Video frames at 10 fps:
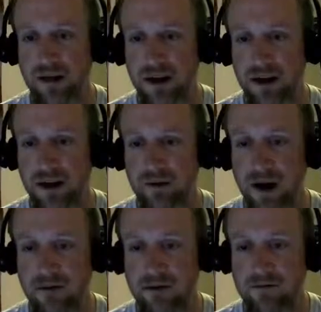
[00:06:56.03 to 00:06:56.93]
I'm going to
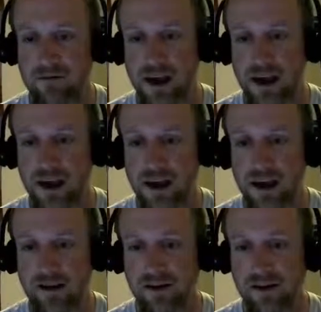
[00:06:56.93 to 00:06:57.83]
wear a wig.
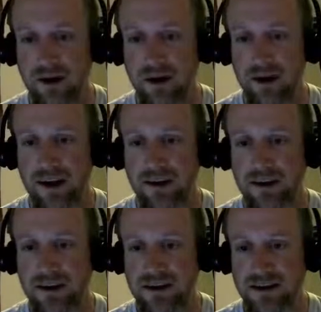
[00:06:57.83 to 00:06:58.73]
So
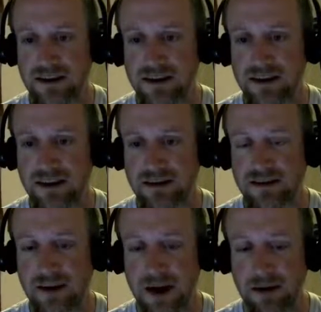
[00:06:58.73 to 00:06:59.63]
you just get
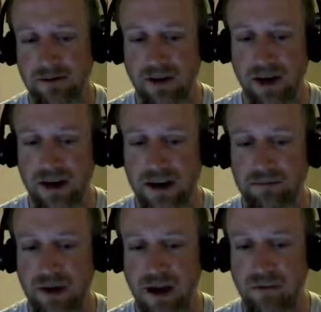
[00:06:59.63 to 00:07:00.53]
talking
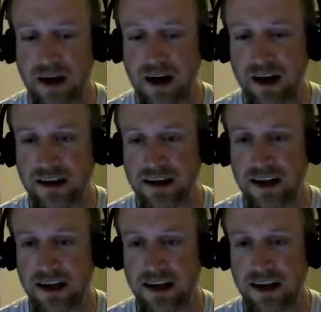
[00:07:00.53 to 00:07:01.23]
about me on your